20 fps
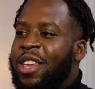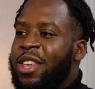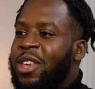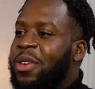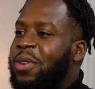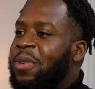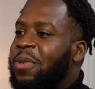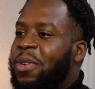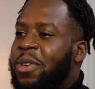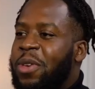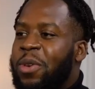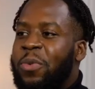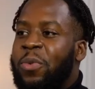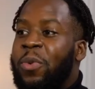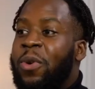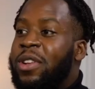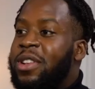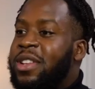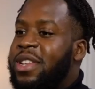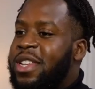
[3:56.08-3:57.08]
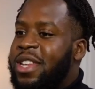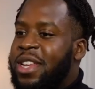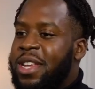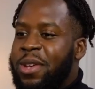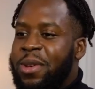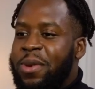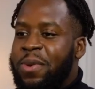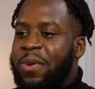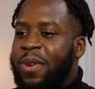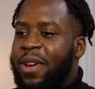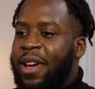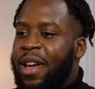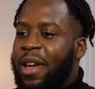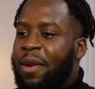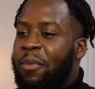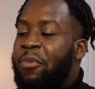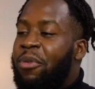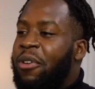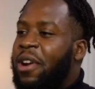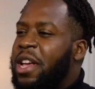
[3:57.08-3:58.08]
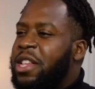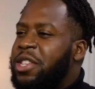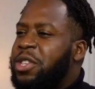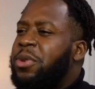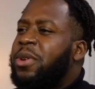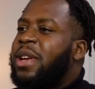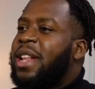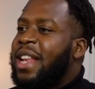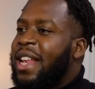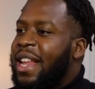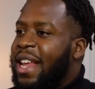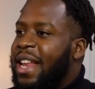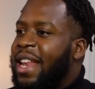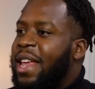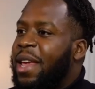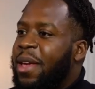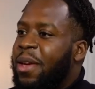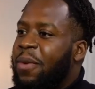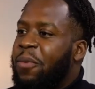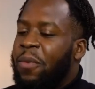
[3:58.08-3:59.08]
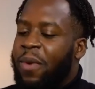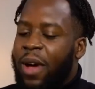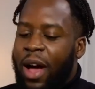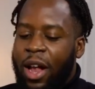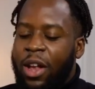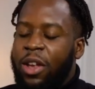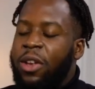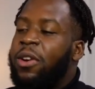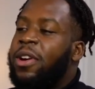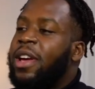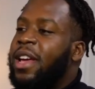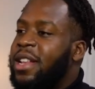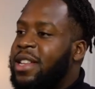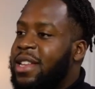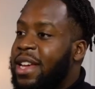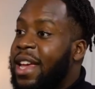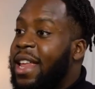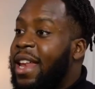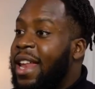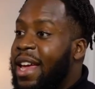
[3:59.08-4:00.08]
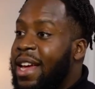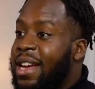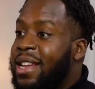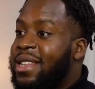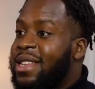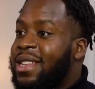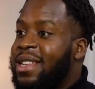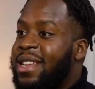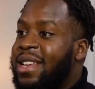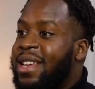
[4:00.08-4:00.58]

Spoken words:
you want to impress. You clearly are looking to connect,